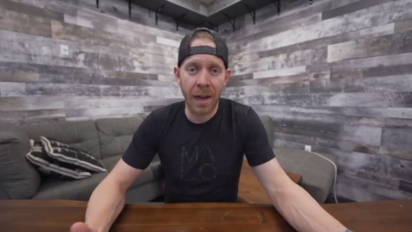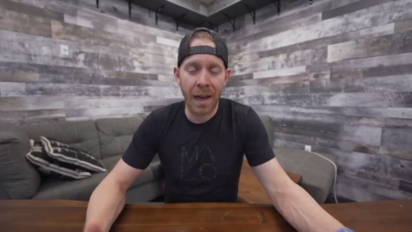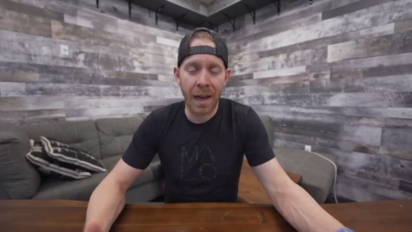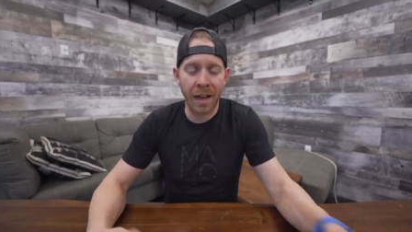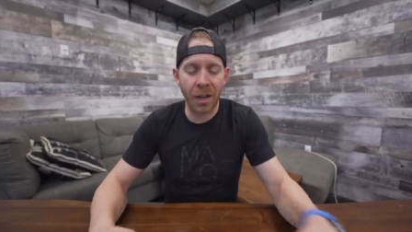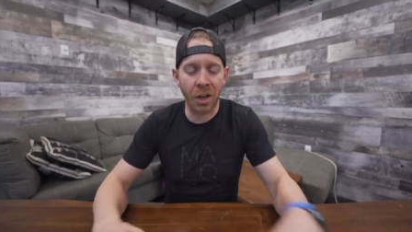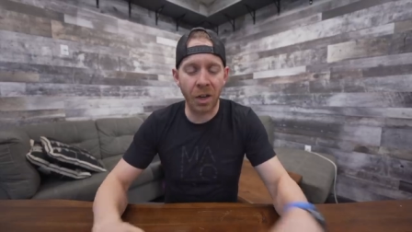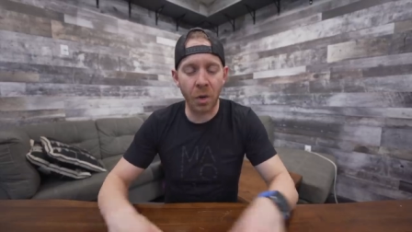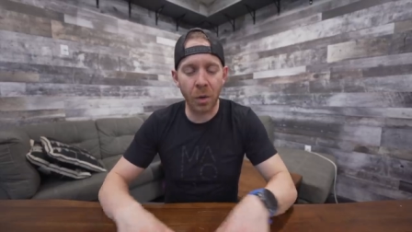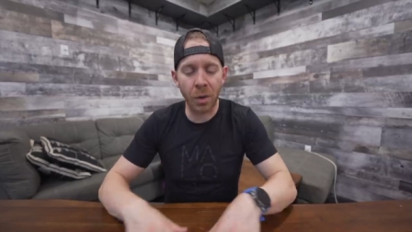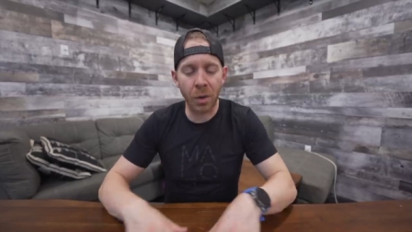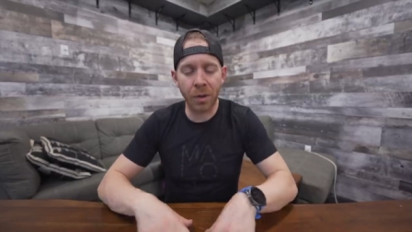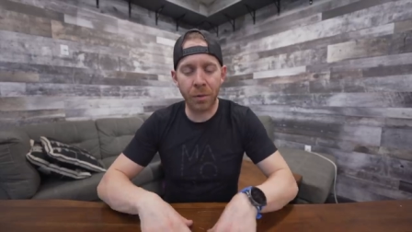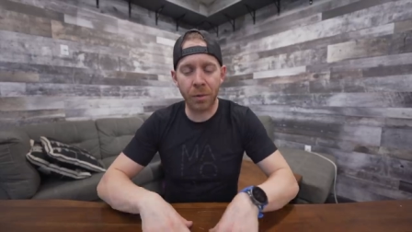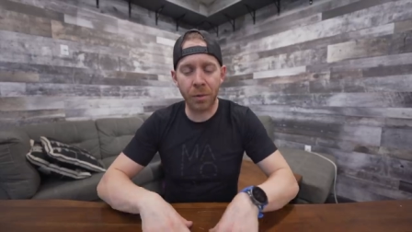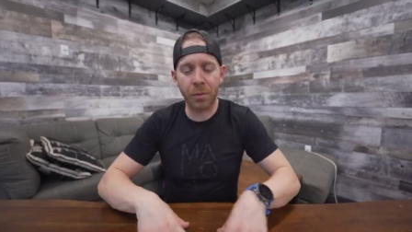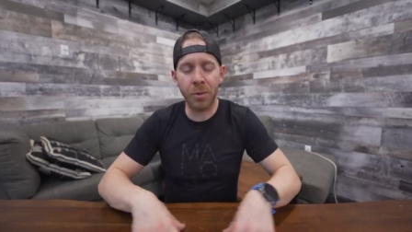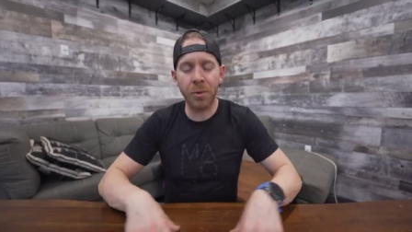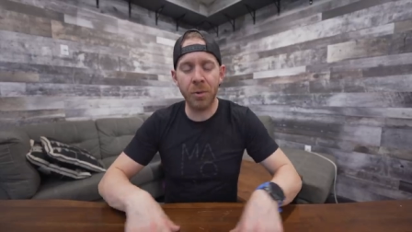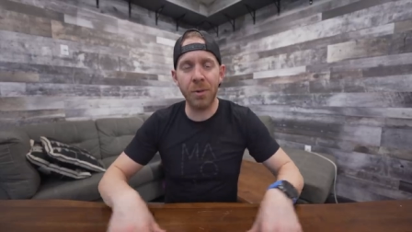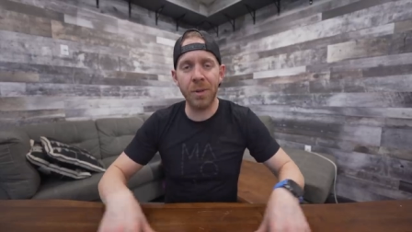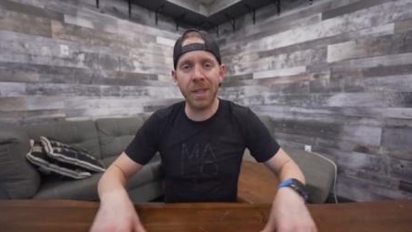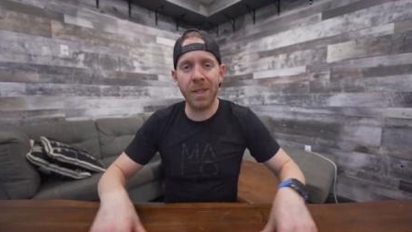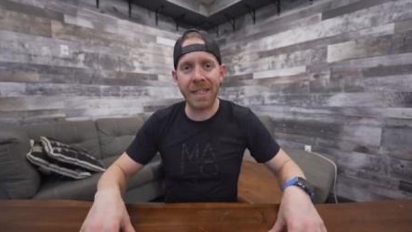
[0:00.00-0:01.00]
and going
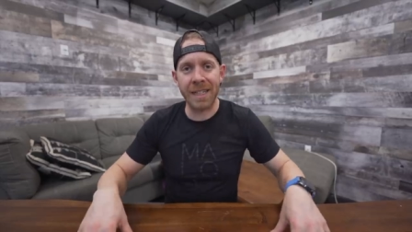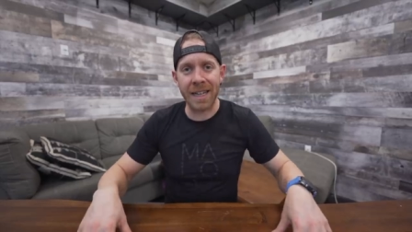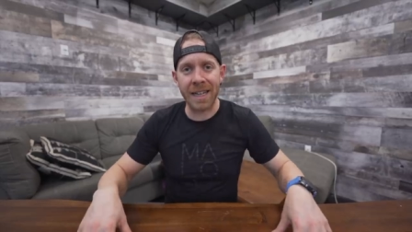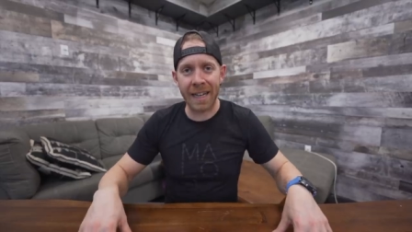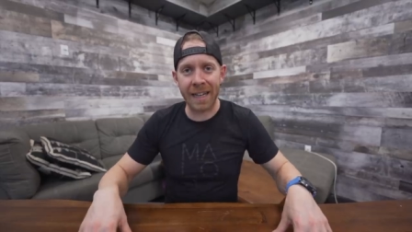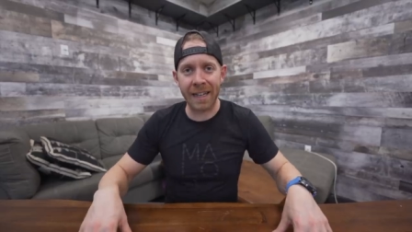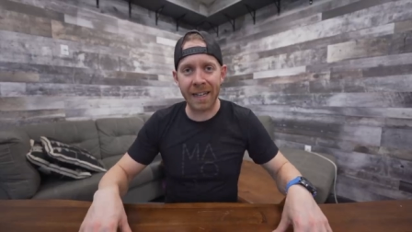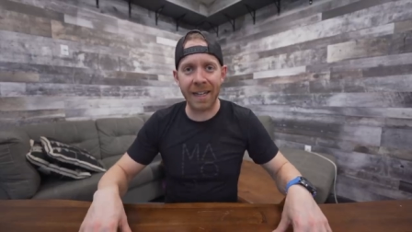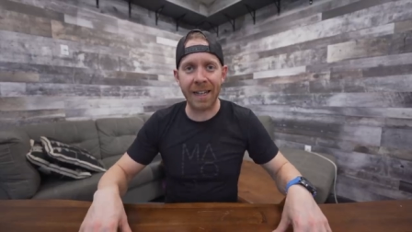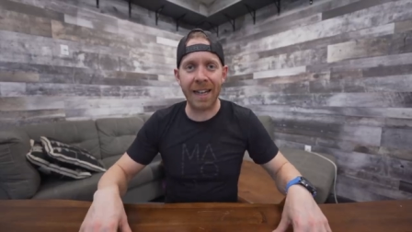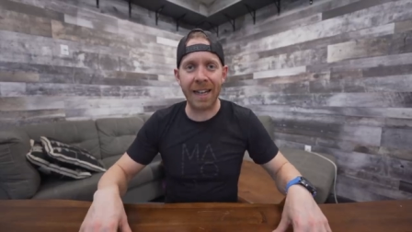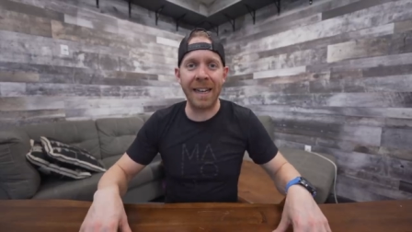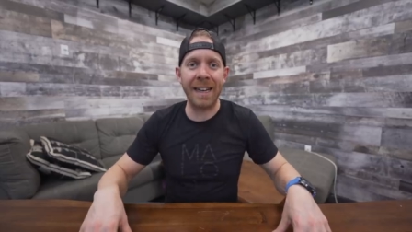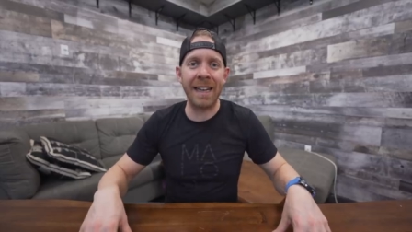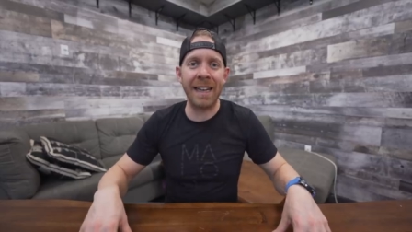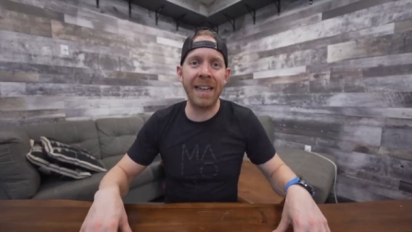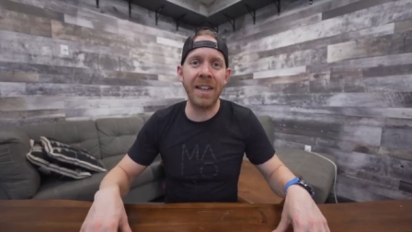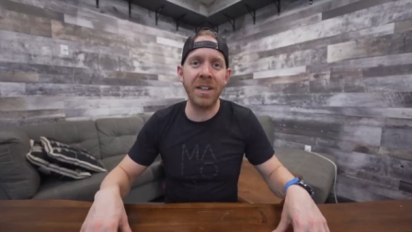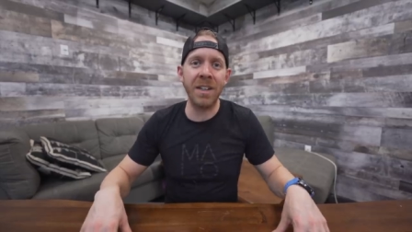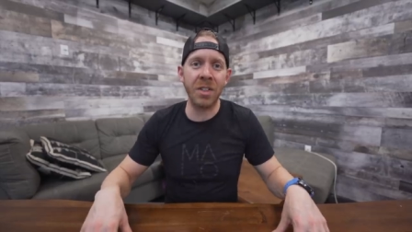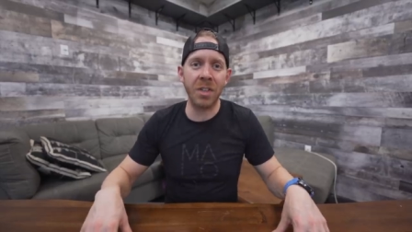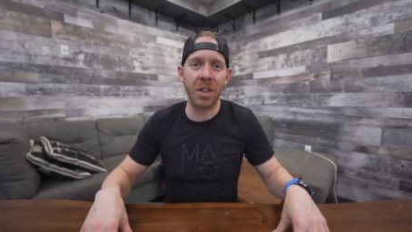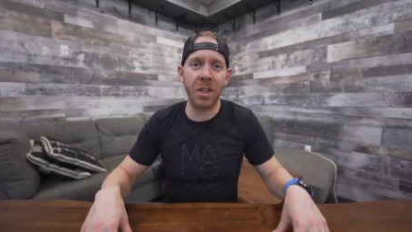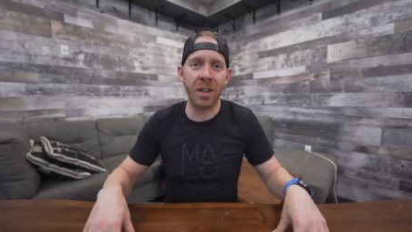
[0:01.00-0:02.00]
through the data, and
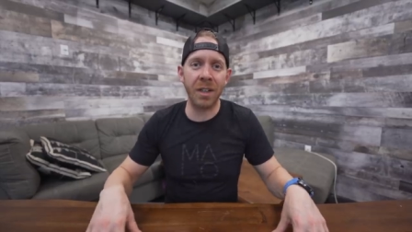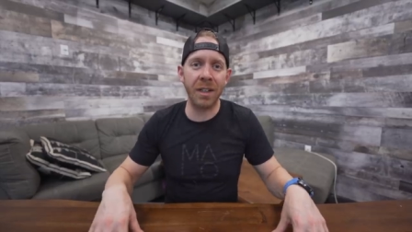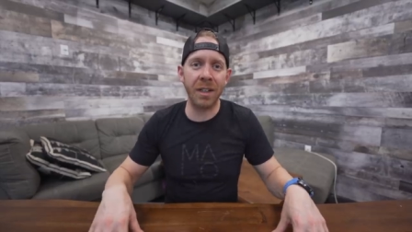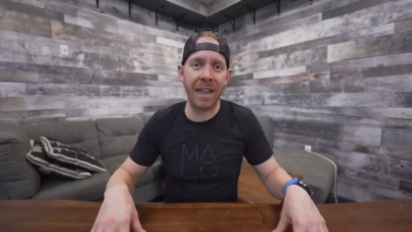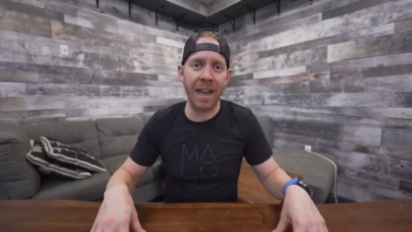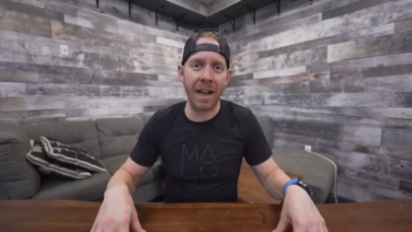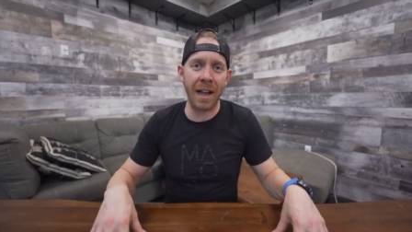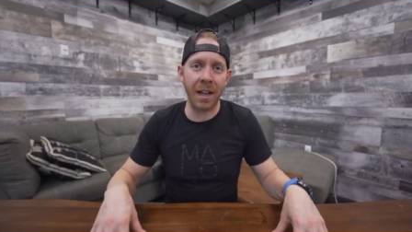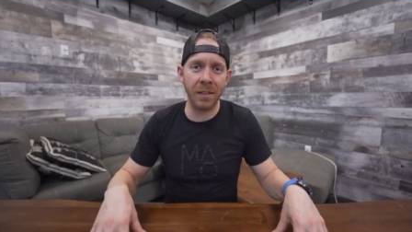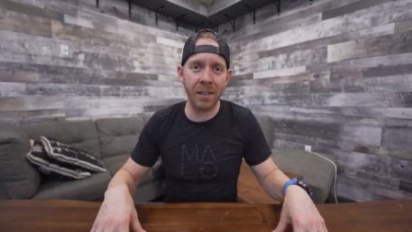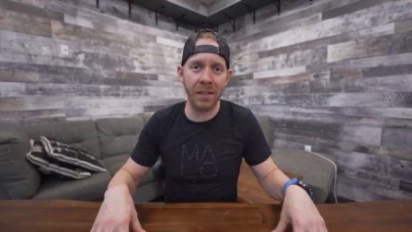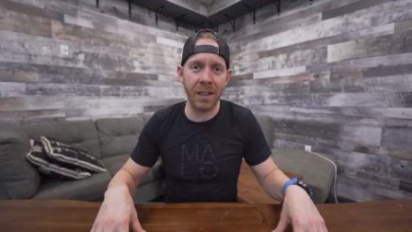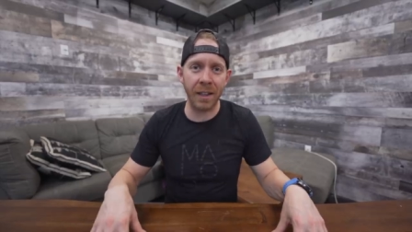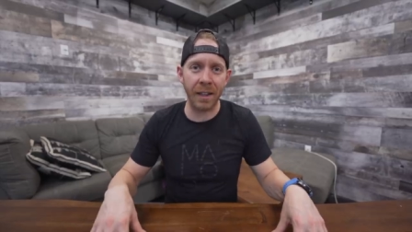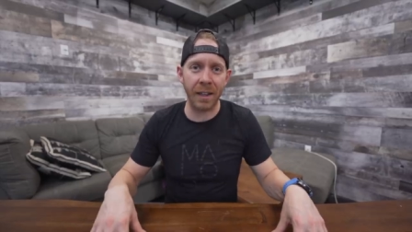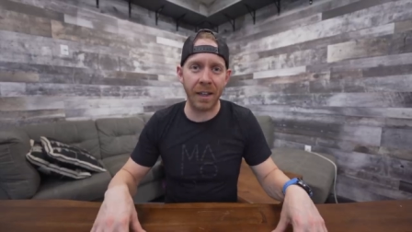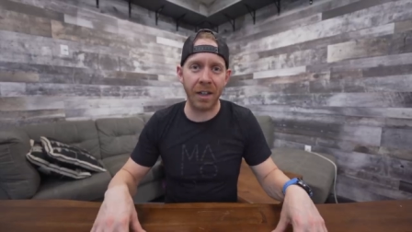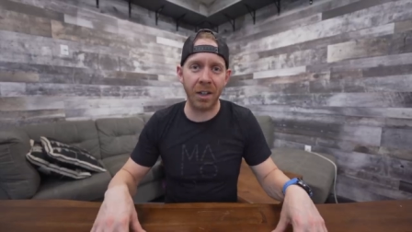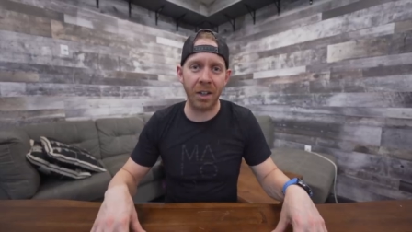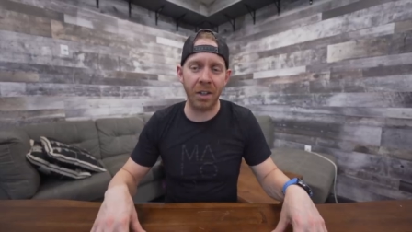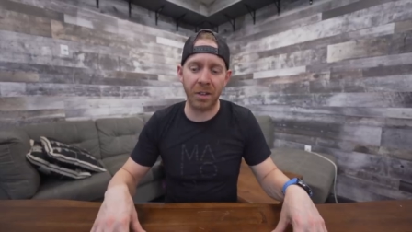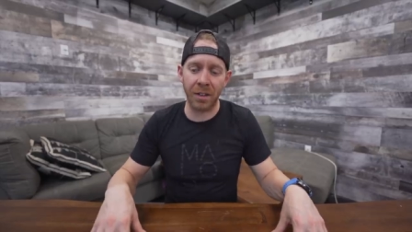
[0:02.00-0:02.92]
he started calculating,